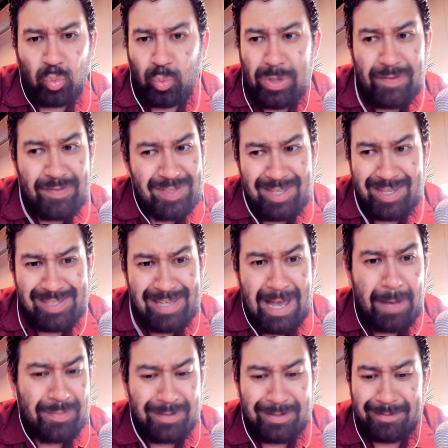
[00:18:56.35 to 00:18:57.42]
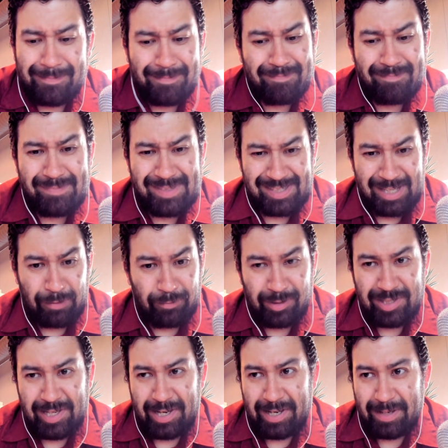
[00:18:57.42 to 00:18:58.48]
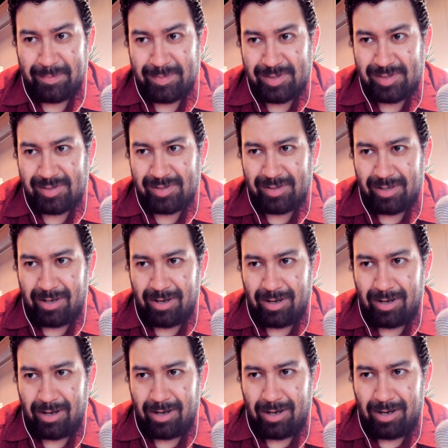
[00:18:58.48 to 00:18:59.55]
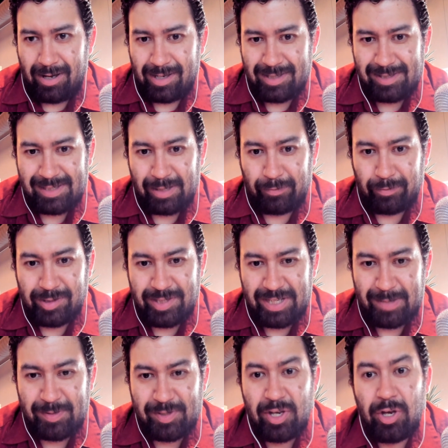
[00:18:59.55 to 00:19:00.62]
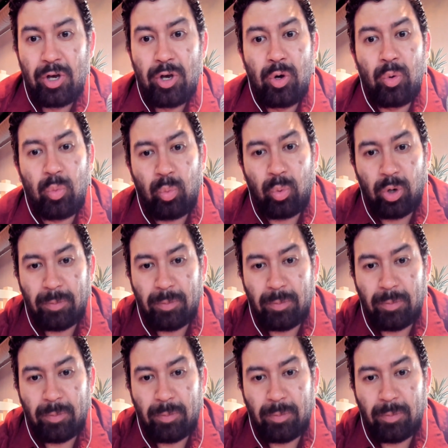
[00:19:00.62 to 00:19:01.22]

We've seen this happen several times on several teams where